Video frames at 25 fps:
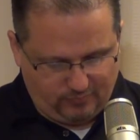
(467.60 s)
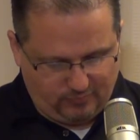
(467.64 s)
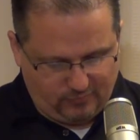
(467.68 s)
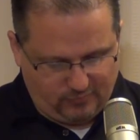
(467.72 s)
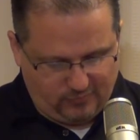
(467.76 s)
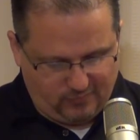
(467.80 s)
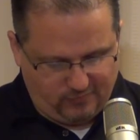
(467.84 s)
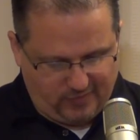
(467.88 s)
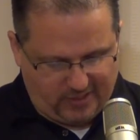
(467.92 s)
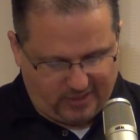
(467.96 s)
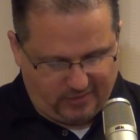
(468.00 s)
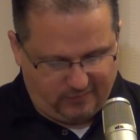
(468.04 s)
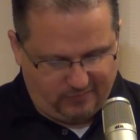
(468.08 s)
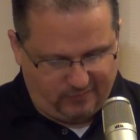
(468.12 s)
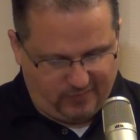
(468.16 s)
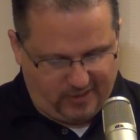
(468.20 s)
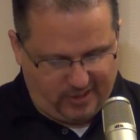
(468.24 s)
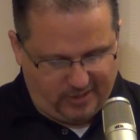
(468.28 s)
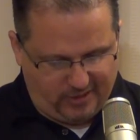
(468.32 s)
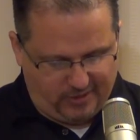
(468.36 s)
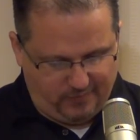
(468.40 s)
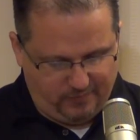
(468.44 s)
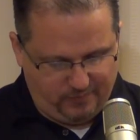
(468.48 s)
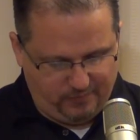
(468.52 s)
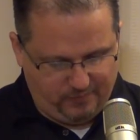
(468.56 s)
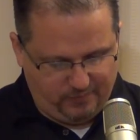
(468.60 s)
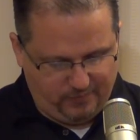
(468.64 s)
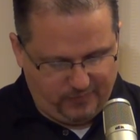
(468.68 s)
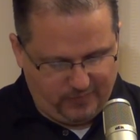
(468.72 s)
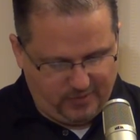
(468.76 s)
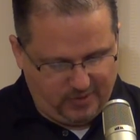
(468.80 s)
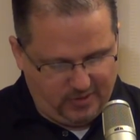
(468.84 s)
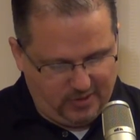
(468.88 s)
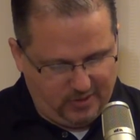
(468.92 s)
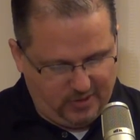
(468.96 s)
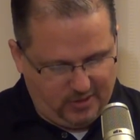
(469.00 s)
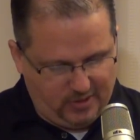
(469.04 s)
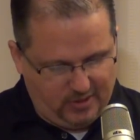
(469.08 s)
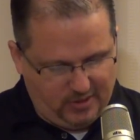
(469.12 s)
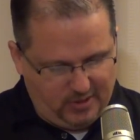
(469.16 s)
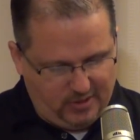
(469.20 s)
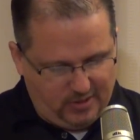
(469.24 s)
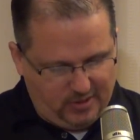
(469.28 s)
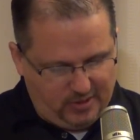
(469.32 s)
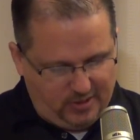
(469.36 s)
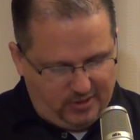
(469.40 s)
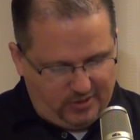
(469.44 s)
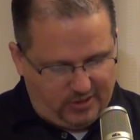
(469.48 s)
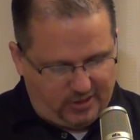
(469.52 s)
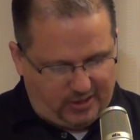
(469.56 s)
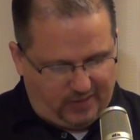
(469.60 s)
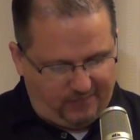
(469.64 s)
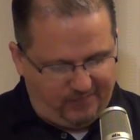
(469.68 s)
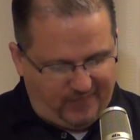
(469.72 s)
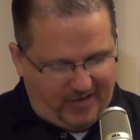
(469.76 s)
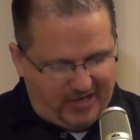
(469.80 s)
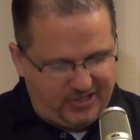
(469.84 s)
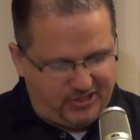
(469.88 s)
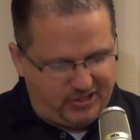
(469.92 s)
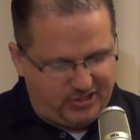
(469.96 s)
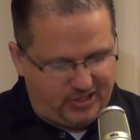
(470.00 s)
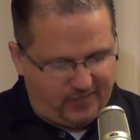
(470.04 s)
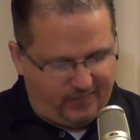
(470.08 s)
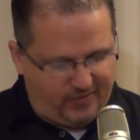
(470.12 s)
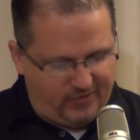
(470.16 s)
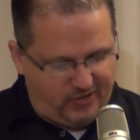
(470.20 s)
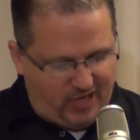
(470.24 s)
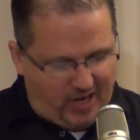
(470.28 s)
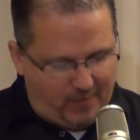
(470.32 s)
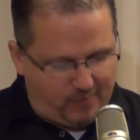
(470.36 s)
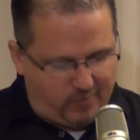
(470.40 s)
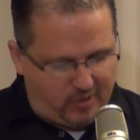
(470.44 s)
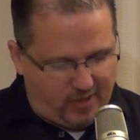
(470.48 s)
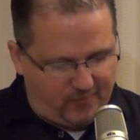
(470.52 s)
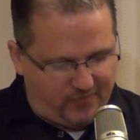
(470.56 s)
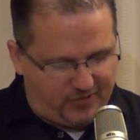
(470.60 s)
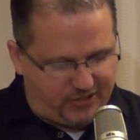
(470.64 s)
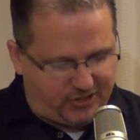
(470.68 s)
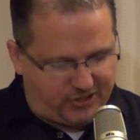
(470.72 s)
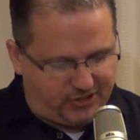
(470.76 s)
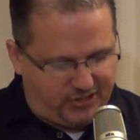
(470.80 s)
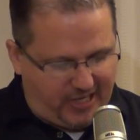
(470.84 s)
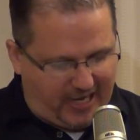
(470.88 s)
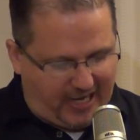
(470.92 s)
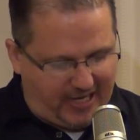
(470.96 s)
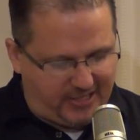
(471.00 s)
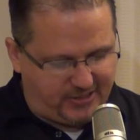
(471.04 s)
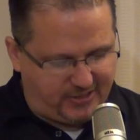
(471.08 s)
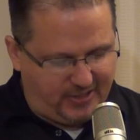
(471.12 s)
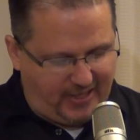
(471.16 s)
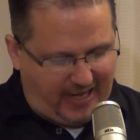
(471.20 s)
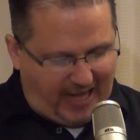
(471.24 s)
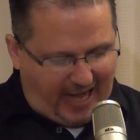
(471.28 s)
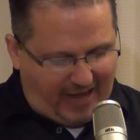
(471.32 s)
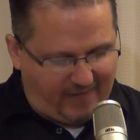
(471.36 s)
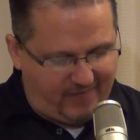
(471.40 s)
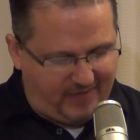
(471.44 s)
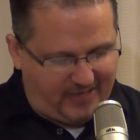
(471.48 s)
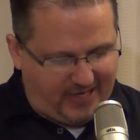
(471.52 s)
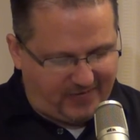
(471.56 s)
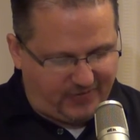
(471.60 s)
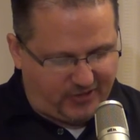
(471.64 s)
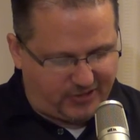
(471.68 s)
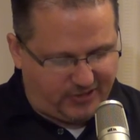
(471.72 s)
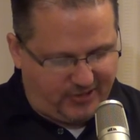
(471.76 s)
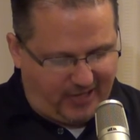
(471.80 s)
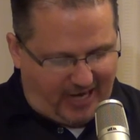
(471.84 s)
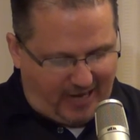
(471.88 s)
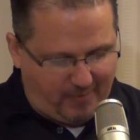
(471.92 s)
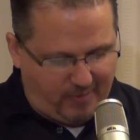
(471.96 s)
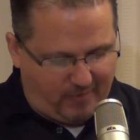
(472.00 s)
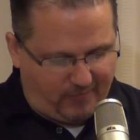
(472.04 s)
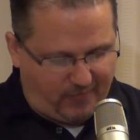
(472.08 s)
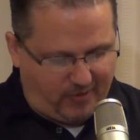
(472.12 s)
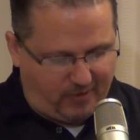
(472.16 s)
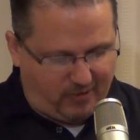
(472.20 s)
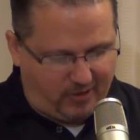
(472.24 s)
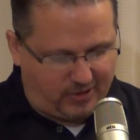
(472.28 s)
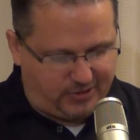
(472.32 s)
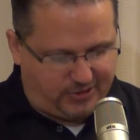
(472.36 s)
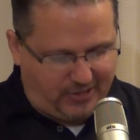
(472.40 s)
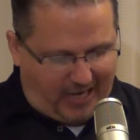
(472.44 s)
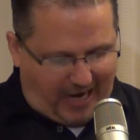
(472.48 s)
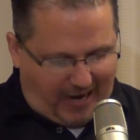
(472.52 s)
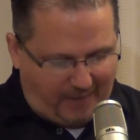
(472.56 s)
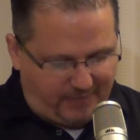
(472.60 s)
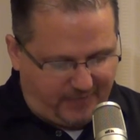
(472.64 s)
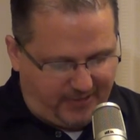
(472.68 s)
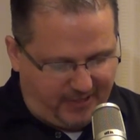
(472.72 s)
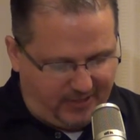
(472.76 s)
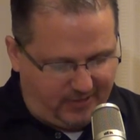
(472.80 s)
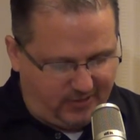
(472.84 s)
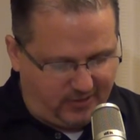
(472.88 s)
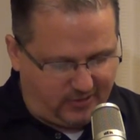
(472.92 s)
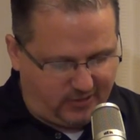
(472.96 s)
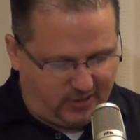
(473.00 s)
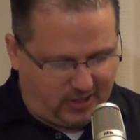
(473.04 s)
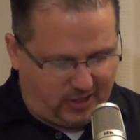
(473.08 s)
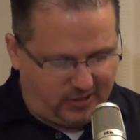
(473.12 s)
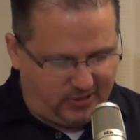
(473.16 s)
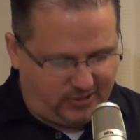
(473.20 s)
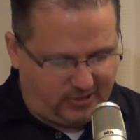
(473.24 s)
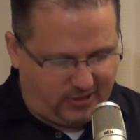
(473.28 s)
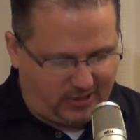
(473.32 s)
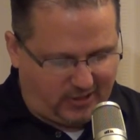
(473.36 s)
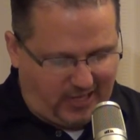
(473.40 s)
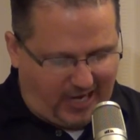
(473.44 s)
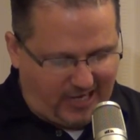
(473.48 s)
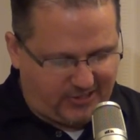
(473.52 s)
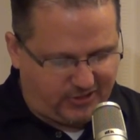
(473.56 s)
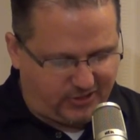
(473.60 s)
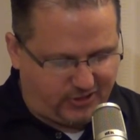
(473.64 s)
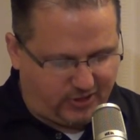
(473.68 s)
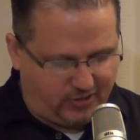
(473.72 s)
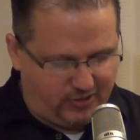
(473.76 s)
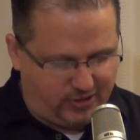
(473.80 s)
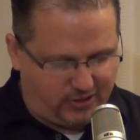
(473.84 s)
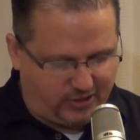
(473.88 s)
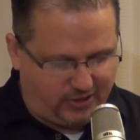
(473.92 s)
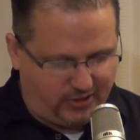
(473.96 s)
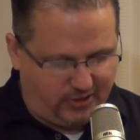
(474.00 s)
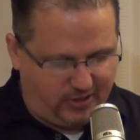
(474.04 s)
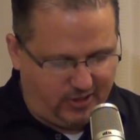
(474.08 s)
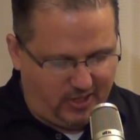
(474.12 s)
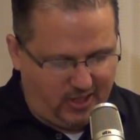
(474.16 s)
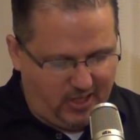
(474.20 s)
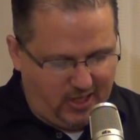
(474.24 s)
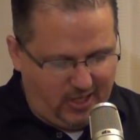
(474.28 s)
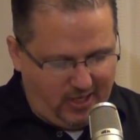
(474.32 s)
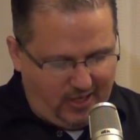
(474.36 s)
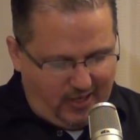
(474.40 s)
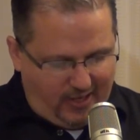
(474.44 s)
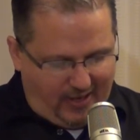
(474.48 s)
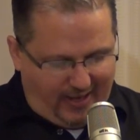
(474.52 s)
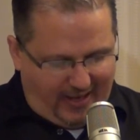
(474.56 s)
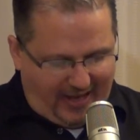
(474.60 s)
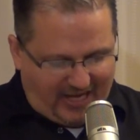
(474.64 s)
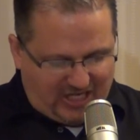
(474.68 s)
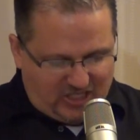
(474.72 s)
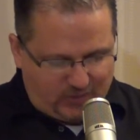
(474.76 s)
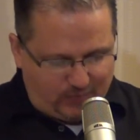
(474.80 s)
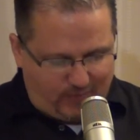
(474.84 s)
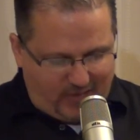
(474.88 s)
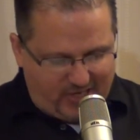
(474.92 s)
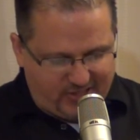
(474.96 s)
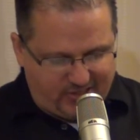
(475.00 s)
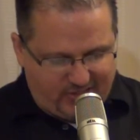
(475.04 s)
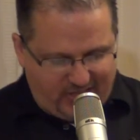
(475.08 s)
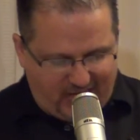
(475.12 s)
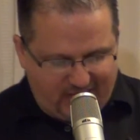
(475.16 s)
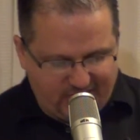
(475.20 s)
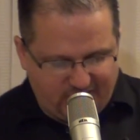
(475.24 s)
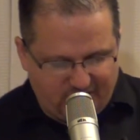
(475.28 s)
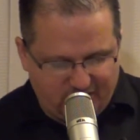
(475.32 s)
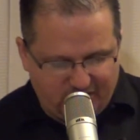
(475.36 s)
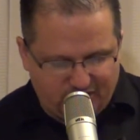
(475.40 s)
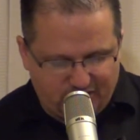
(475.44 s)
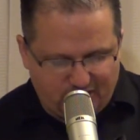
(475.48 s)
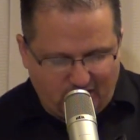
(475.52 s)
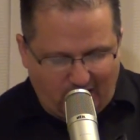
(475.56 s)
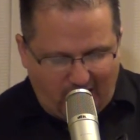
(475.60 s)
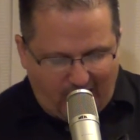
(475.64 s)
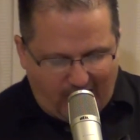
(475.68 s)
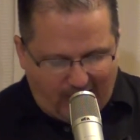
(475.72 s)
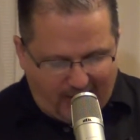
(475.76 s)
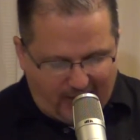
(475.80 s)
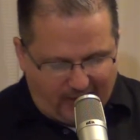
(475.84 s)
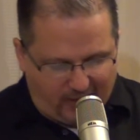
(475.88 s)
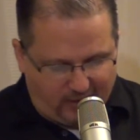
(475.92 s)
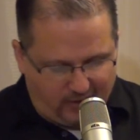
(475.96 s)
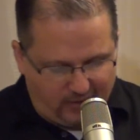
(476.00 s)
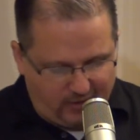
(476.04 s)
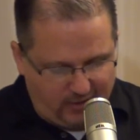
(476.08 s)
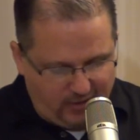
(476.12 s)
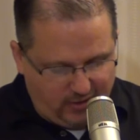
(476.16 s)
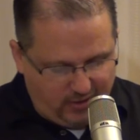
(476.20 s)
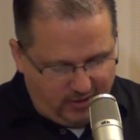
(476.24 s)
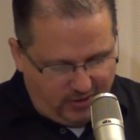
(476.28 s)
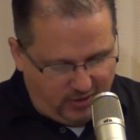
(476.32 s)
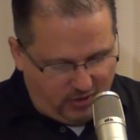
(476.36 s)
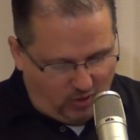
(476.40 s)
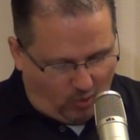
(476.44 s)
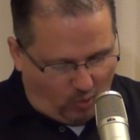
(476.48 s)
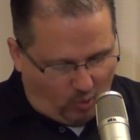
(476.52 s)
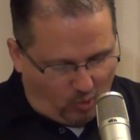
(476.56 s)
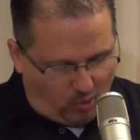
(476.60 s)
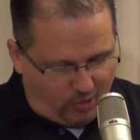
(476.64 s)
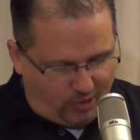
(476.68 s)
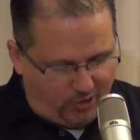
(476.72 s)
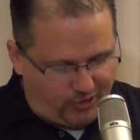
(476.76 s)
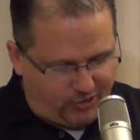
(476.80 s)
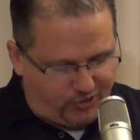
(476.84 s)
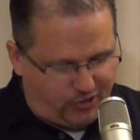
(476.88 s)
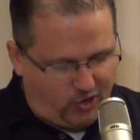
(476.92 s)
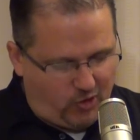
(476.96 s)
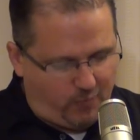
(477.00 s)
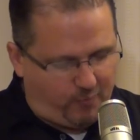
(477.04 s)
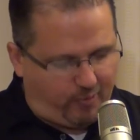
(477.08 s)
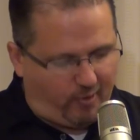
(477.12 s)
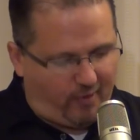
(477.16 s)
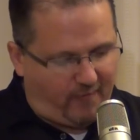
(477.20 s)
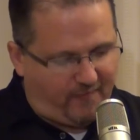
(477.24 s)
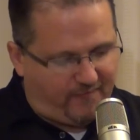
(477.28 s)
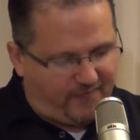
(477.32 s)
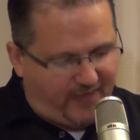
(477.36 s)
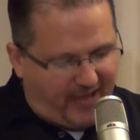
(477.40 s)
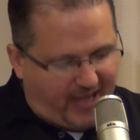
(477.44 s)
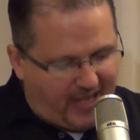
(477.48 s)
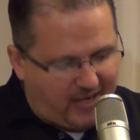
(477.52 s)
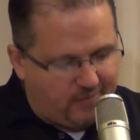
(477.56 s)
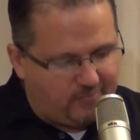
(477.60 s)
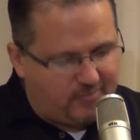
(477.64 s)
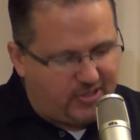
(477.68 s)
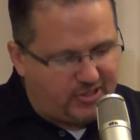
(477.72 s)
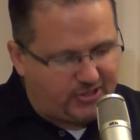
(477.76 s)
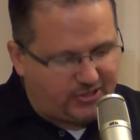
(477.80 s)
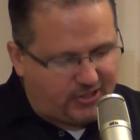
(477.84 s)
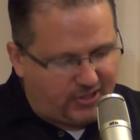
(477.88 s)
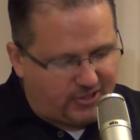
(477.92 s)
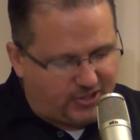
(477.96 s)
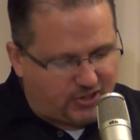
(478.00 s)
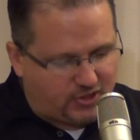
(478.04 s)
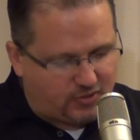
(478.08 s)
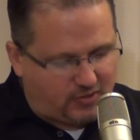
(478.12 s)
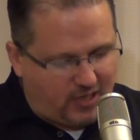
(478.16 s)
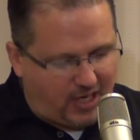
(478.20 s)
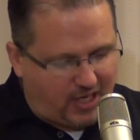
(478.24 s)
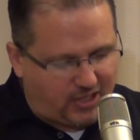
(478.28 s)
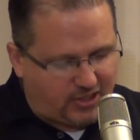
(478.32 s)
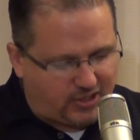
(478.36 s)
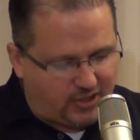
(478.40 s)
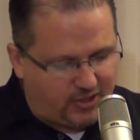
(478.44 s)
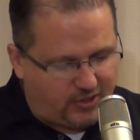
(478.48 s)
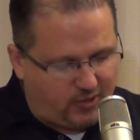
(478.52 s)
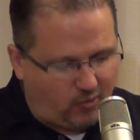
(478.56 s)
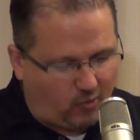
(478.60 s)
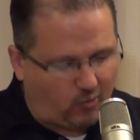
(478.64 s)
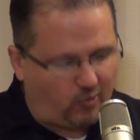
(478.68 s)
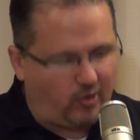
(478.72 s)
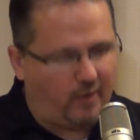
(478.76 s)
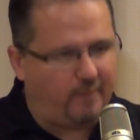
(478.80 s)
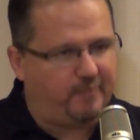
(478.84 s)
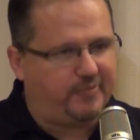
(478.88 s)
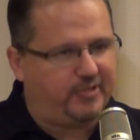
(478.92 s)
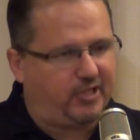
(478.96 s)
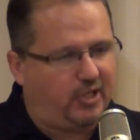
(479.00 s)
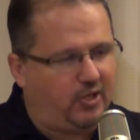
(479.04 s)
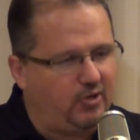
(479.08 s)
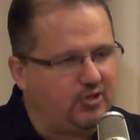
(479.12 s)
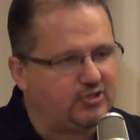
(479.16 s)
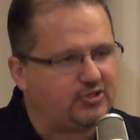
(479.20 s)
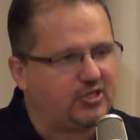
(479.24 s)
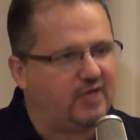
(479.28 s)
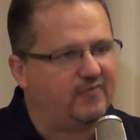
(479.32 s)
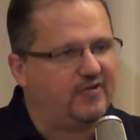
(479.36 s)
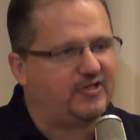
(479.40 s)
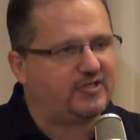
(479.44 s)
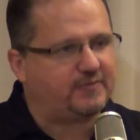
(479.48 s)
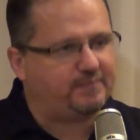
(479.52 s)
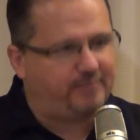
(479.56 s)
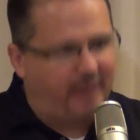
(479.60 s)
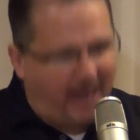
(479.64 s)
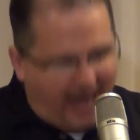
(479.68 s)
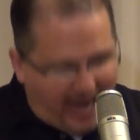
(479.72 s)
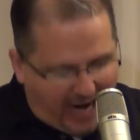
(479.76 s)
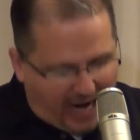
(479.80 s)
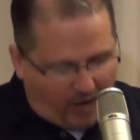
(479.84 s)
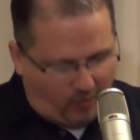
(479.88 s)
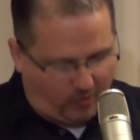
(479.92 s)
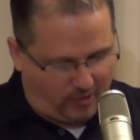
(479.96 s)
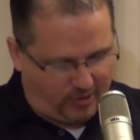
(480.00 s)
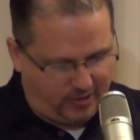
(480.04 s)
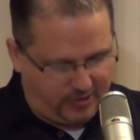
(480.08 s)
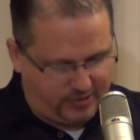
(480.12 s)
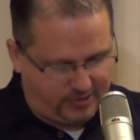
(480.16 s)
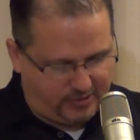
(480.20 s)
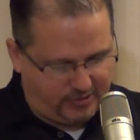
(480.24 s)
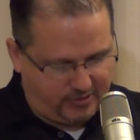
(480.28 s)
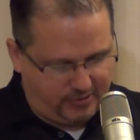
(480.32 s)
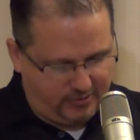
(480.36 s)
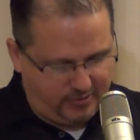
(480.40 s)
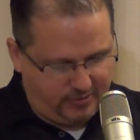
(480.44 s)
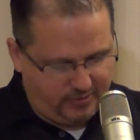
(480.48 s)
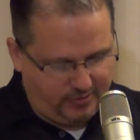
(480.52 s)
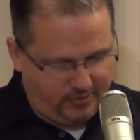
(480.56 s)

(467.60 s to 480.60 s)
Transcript: If I can find it. The conventions of a number of the states, having at the time of their adopting the Constitution, expressed a desire, in order to prevent misconstruction or abuse of its powers,